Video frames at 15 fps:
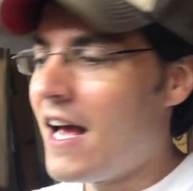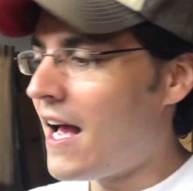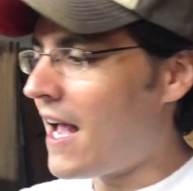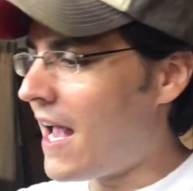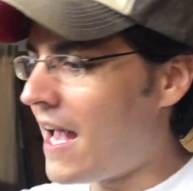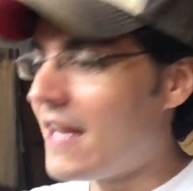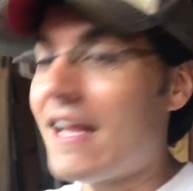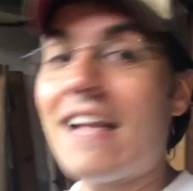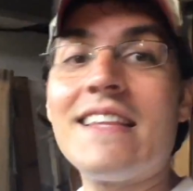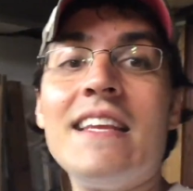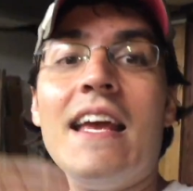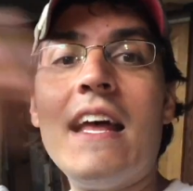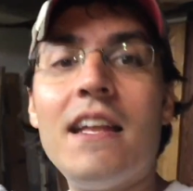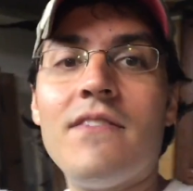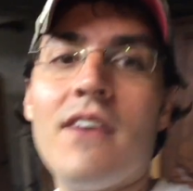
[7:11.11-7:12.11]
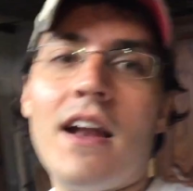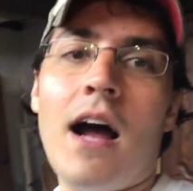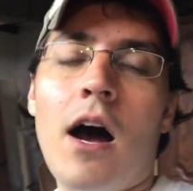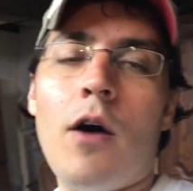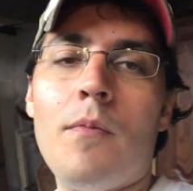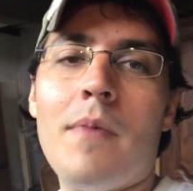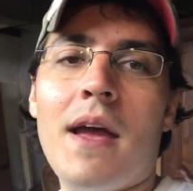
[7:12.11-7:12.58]
And at the end of it,
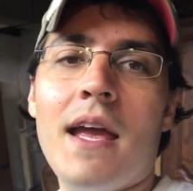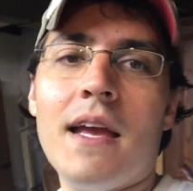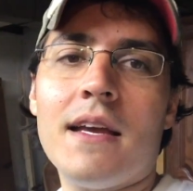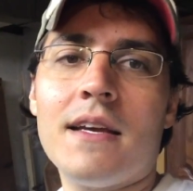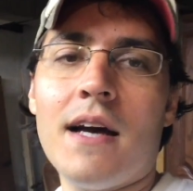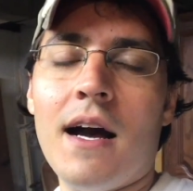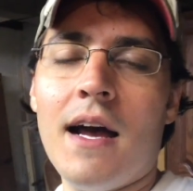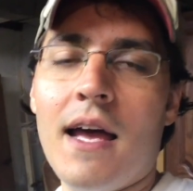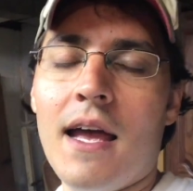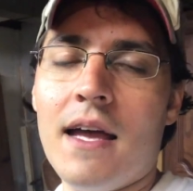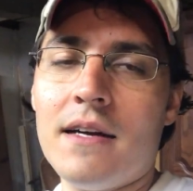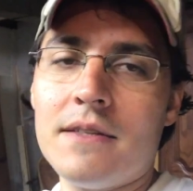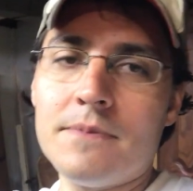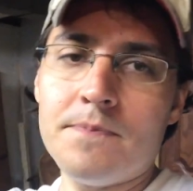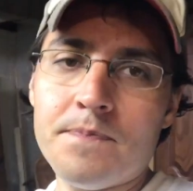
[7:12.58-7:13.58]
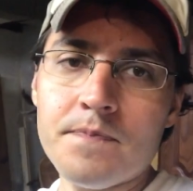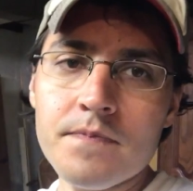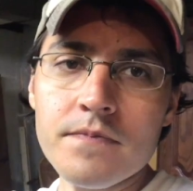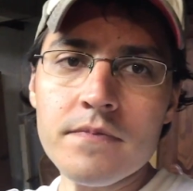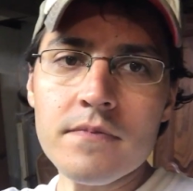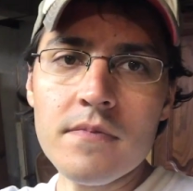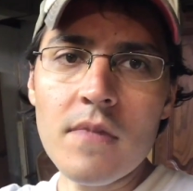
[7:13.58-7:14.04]
I'll make a
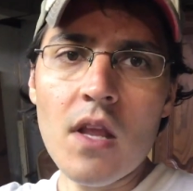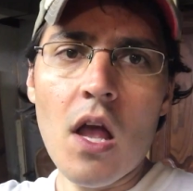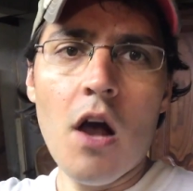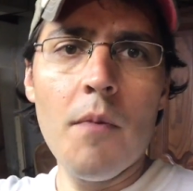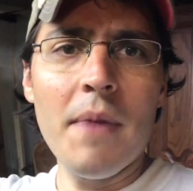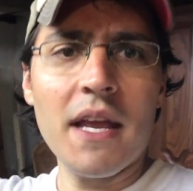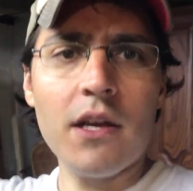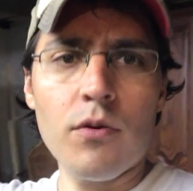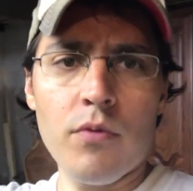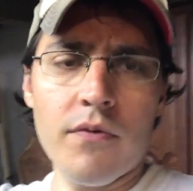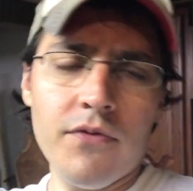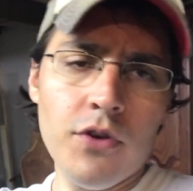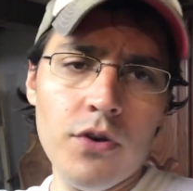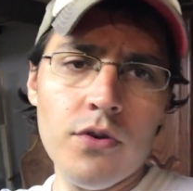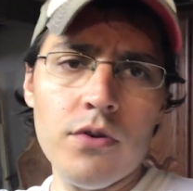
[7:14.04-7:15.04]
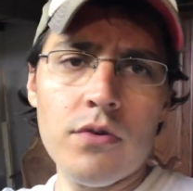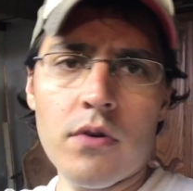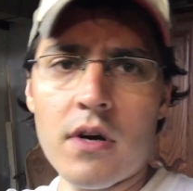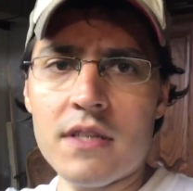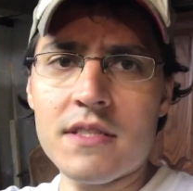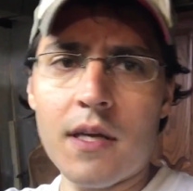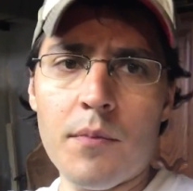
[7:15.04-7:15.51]
review
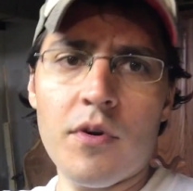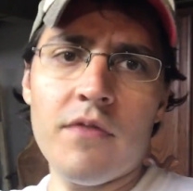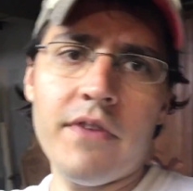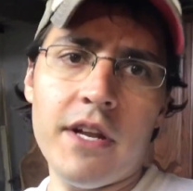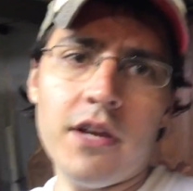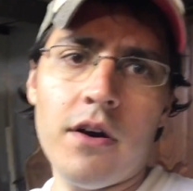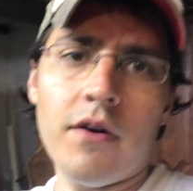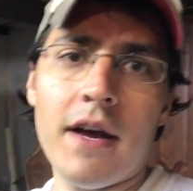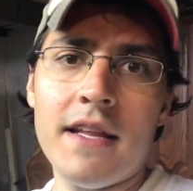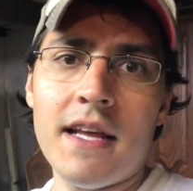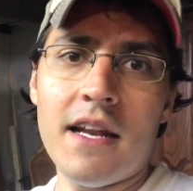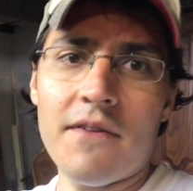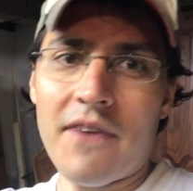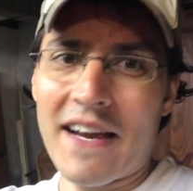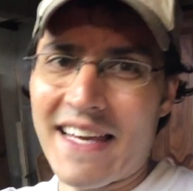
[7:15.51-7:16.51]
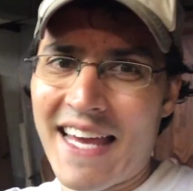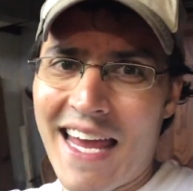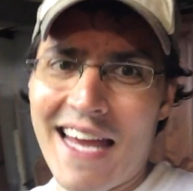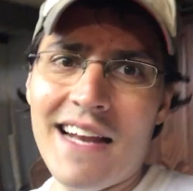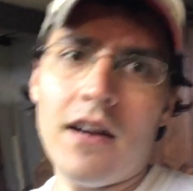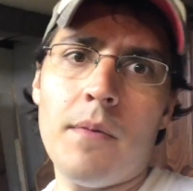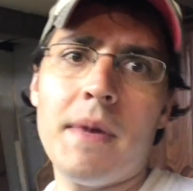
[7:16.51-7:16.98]
or a summary video, and then if I
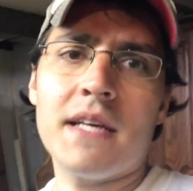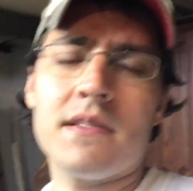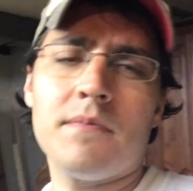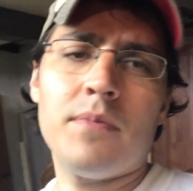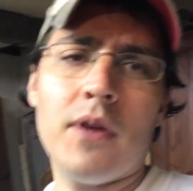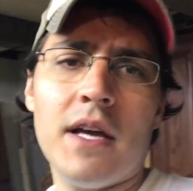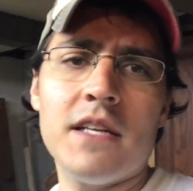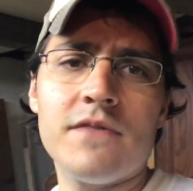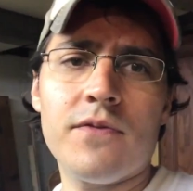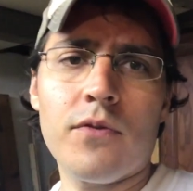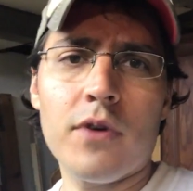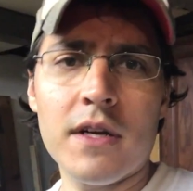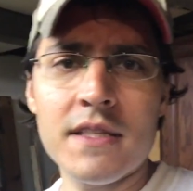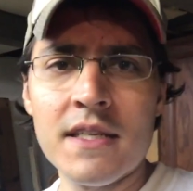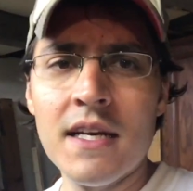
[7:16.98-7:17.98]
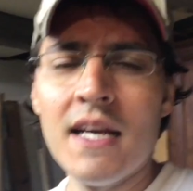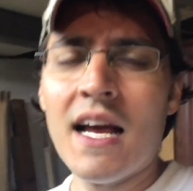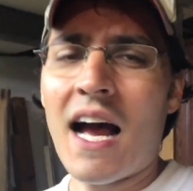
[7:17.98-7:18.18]
can, I'll make some plans for it.